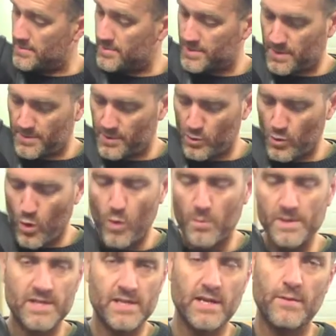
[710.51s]
some of the
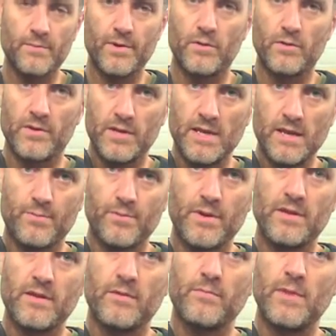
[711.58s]
warmest neoprene, or the
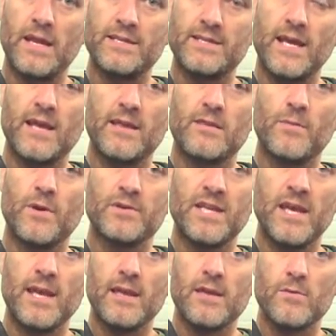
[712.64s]
neoprene that maintained the most
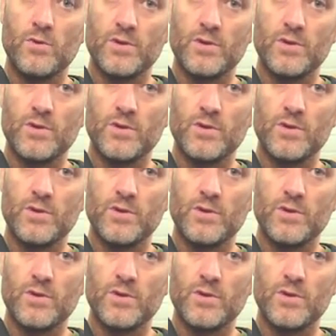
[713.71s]
heat,